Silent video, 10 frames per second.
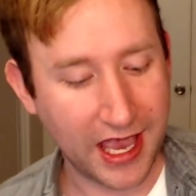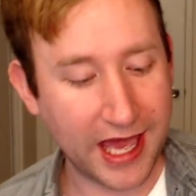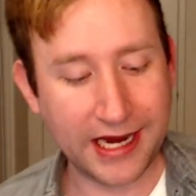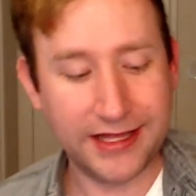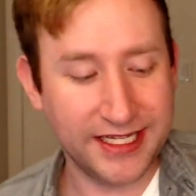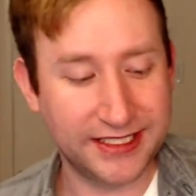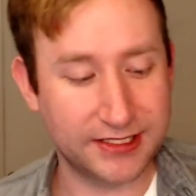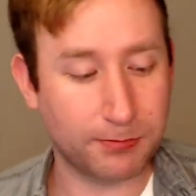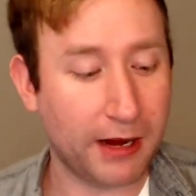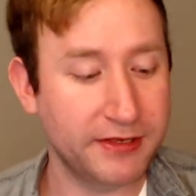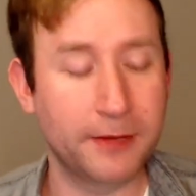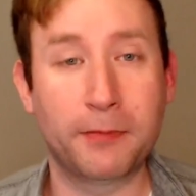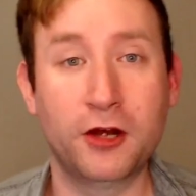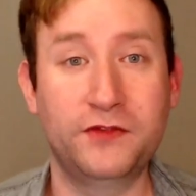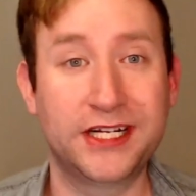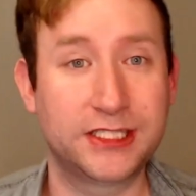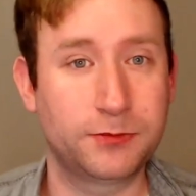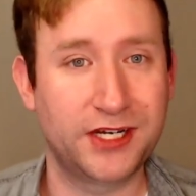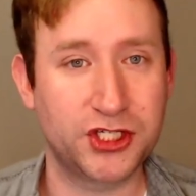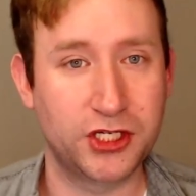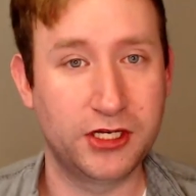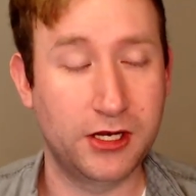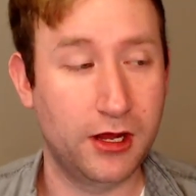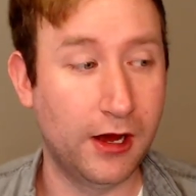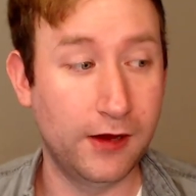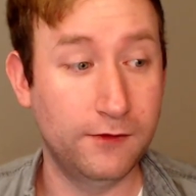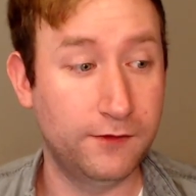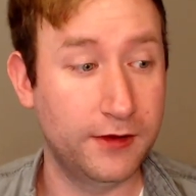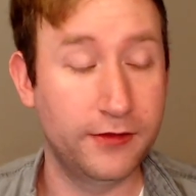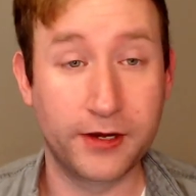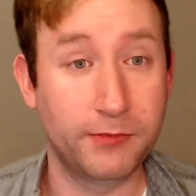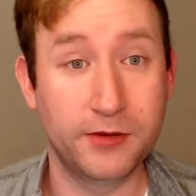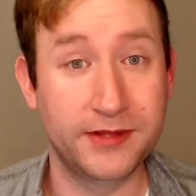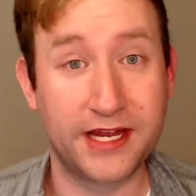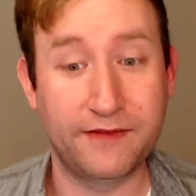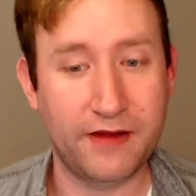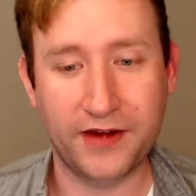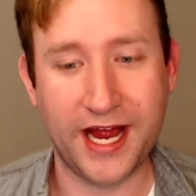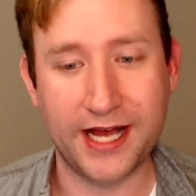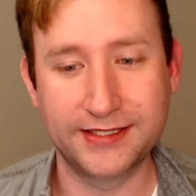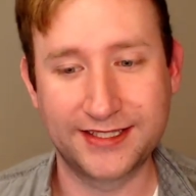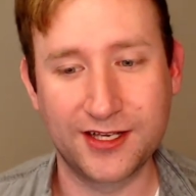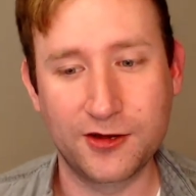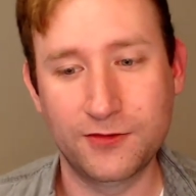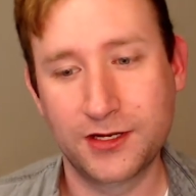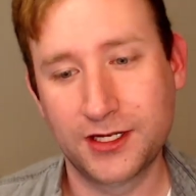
and I think this is probably the perfect expression of their bourbon that I've ever had. So